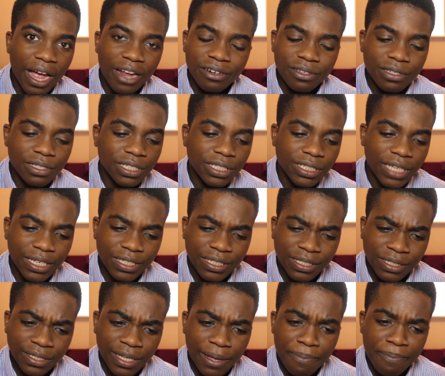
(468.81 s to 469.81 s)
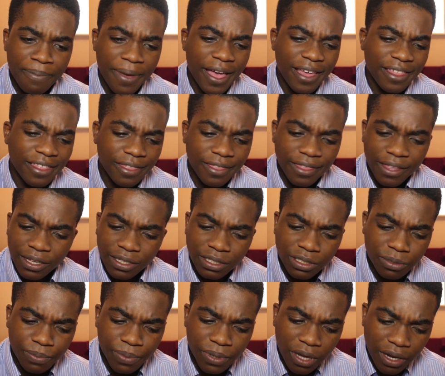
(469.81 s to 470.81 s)
I don't think that's a bad
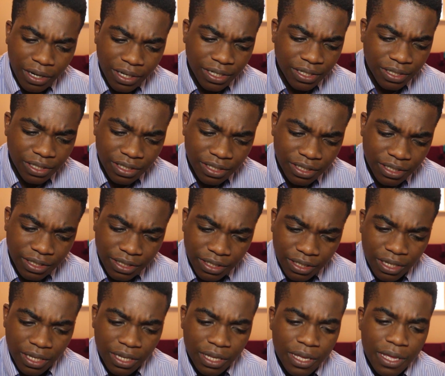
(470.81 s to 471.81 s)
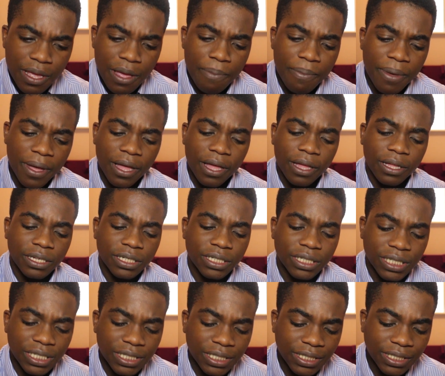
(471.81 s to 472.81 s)
thing, to be honest. But
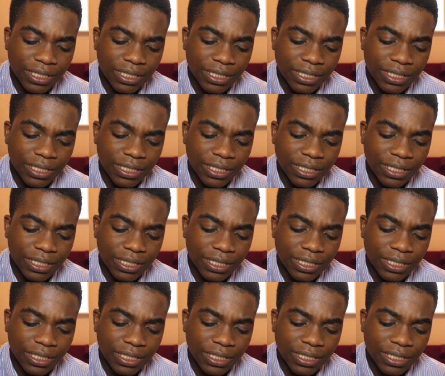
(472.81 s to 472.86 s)
she